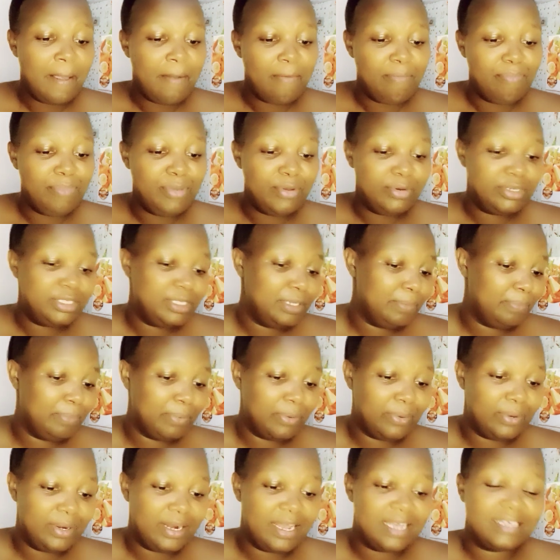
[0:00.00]
beauty
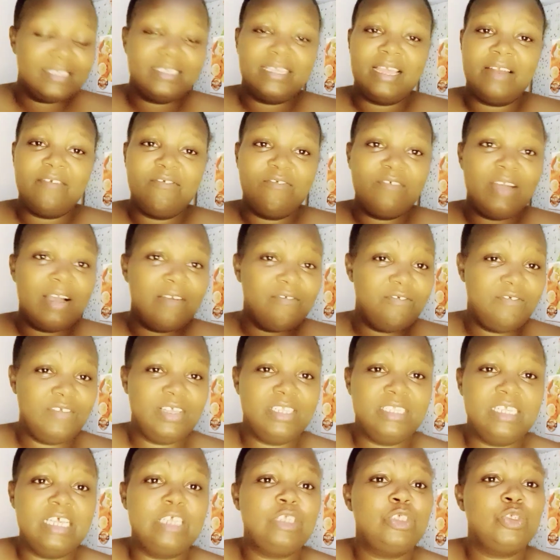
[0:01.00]
products, and farm
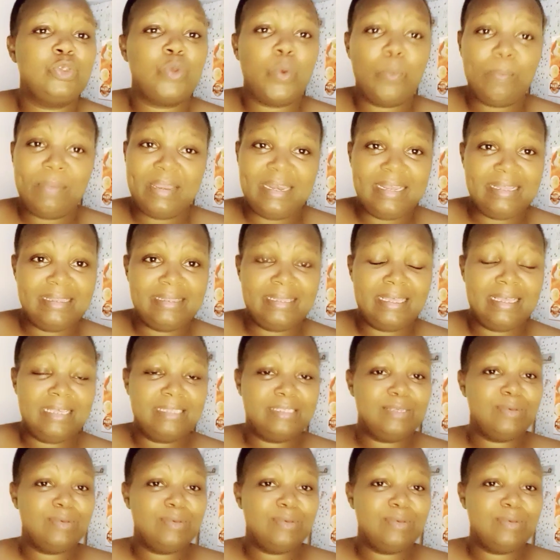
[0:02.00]
feeds, and so many things.